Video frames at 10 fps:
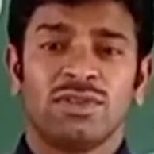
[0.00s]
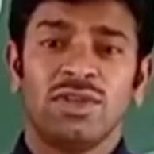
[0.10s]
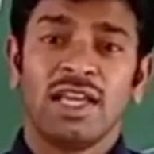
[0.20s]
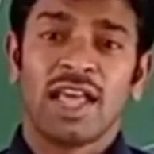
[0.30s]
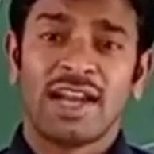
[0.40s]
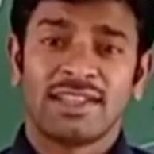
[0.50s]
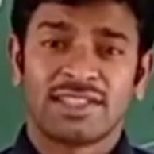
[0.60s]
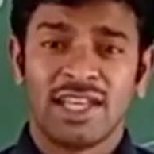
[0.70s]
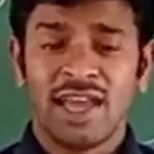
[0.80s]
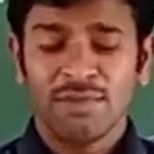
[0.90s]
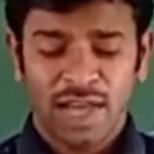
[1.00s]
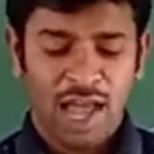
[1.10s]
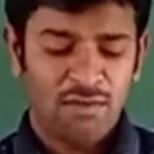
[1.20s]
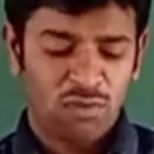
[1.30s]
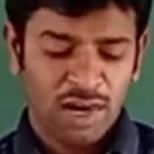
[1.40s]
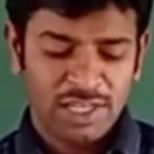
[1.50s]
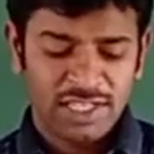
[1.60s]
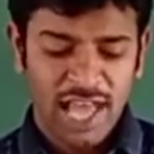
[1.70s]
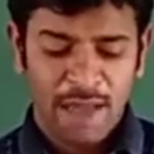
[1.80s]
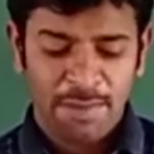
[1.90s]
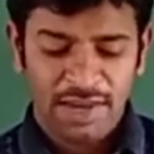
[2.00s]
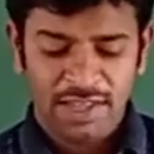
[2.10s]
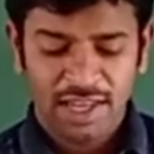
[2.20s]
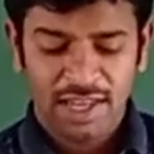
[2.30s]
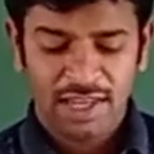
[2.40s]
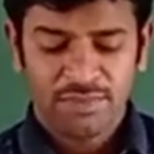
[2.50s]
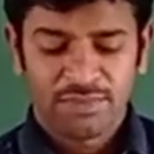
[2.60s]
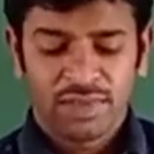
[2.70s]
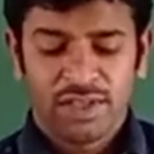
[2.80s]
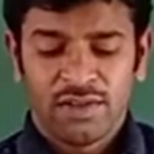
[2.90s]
So, at the same time, what is happened there?